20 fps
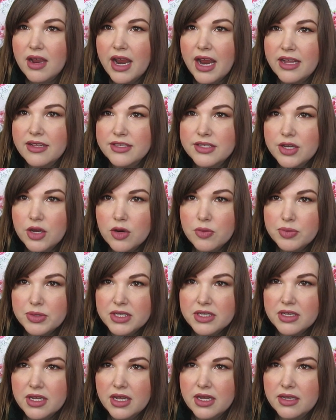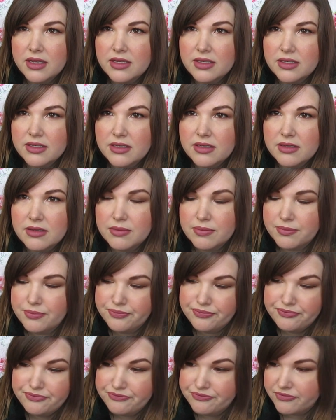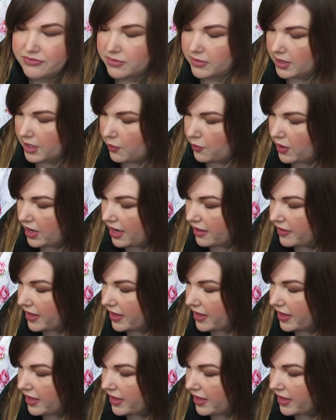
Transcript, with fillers: hand soaps because when I